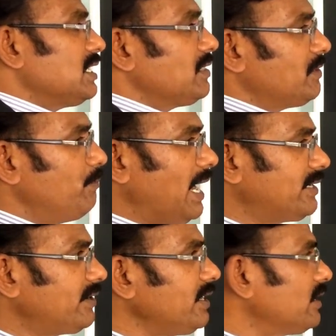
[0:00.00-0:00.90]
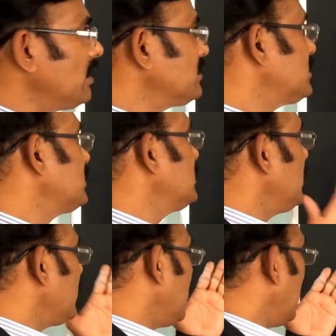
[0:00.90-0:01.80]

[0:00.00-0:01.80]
the battery construction,